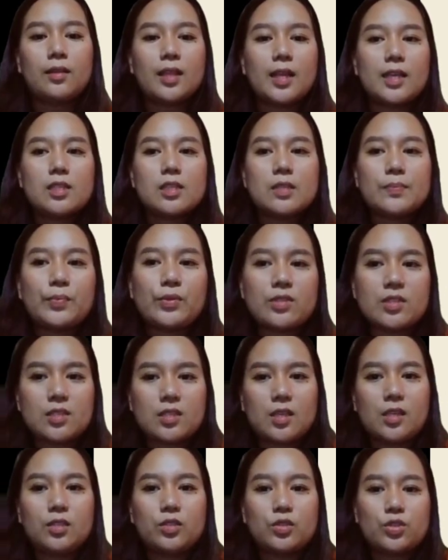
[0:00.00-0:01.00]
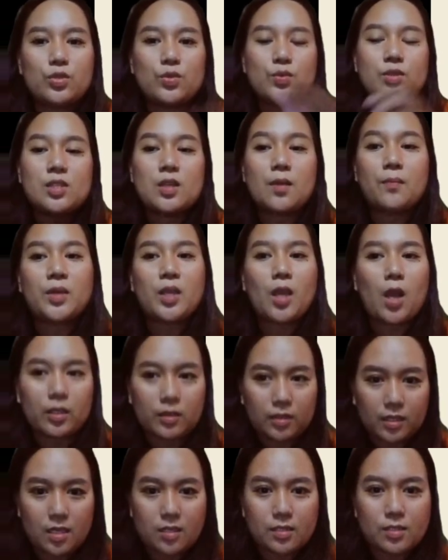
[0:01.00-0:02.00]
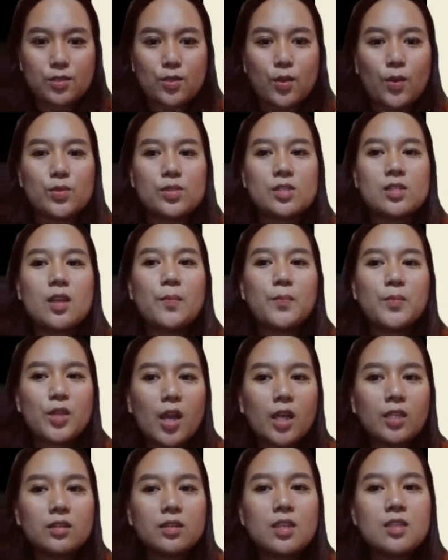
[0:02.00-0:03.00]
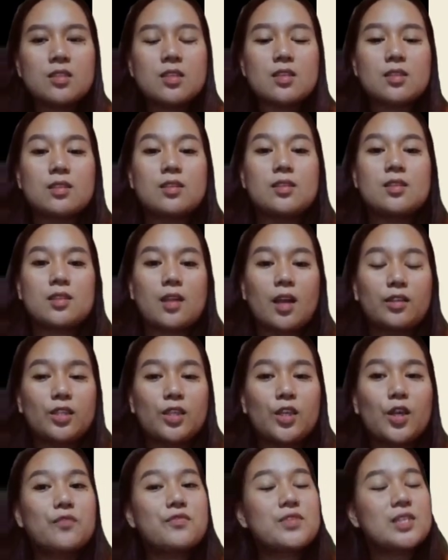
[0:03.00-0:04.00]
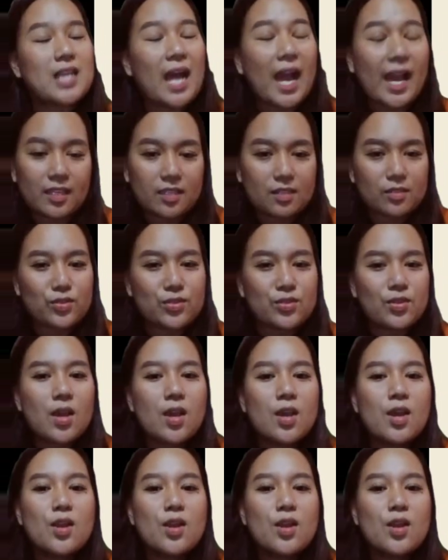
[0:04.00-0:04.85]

let's proceed to semiotics. So semiotics is the study of signs.